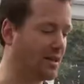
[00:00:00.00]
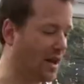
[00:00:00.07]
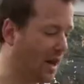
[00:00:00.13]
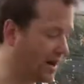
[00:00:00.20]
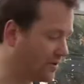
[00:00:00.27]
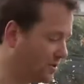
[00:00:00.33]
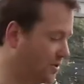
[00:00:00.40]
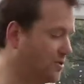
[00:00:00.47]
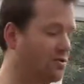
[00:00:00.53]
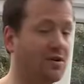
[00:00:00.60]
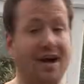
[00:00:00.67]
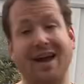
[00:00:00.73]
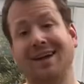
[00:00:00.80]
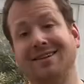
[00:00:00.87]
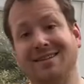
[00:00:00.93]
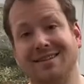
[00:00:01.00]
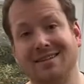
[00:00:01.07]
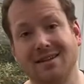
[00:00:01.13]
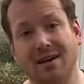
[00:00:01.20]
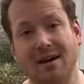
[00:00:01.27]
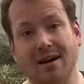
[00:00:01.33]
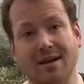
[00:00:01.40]
allows you to
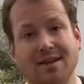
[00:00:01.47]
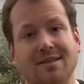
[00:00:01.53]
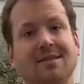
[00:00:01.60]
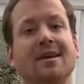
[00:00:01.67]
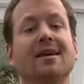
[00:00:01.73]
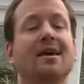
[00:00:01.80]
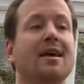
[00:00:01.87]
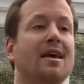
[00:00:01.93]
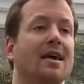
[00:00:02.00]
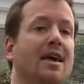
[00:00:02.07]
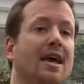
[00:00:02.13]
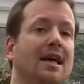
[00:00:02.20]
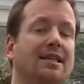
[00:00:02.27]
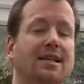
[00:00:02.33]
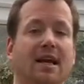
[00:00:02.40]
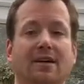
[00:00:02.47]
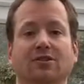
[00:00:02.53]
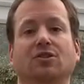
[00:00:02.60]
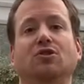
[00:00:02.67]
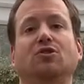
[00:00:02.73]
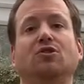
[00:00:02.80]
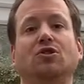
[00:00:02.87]
exercise. It allows
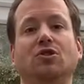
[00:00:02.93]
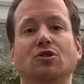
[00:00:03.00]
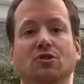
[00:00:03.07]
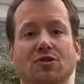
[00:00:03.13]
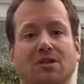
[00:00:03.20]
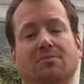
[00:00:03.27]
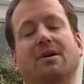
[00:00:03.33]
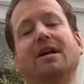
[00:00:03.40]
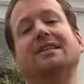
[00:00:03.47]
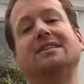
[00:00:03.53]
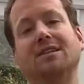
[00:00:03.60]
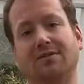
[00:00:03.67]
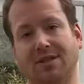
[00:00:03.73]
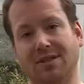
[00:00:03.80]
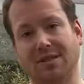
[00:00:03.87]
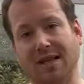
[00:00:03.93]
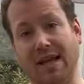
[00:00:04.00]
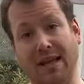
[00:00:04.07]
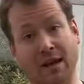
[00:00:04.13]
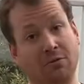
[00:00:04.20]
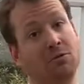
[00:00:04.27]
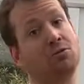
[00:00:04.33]
you to do some activity, and
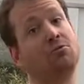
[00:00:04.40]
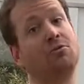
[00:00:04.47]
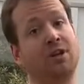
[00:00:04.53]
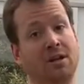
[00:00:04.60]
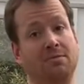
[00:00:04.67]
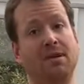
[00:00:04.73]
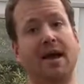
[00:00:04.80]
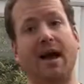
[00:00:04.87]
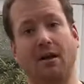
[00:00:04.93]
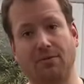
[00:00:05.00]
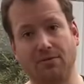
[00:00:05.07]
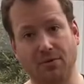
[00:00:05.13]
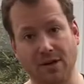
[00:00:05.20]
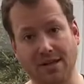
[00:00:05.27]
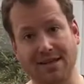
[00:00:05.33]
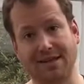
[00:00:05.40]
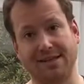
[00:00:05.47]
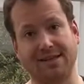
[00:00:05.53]
that will really be helpful in these